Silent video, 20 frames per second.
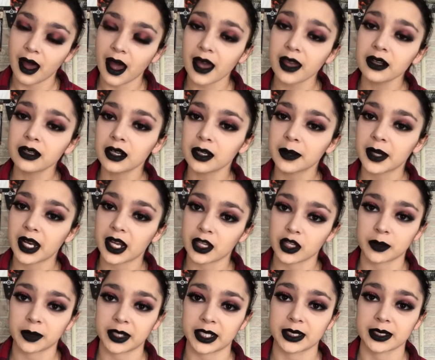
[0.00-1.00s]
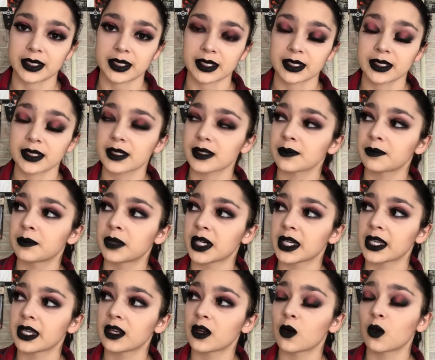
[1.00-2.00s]
I don't know about other places,
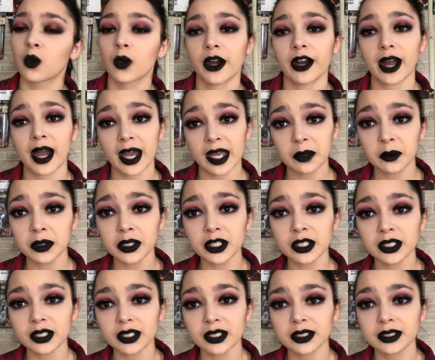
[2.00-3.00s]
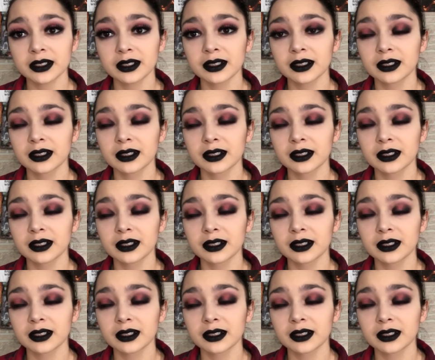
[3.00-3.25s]
but where I work,